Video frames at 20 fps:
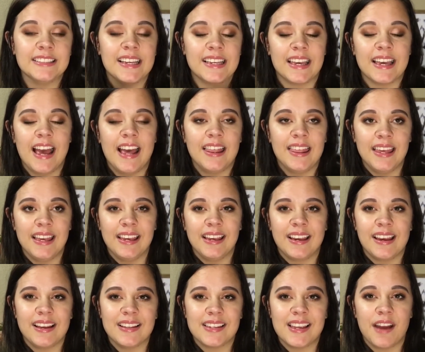Like, I think
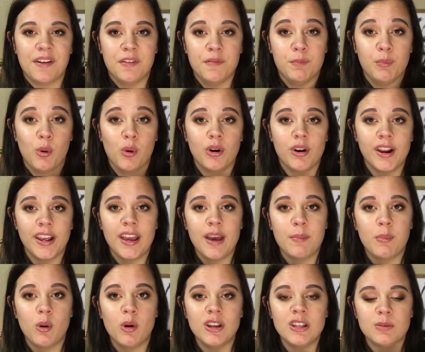it gets kind of boring
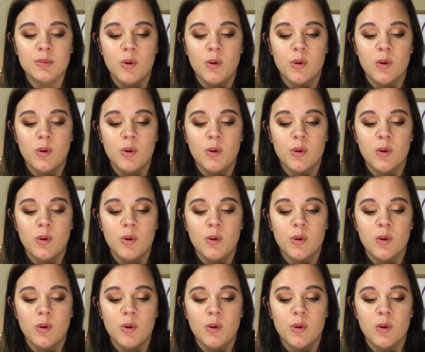at points,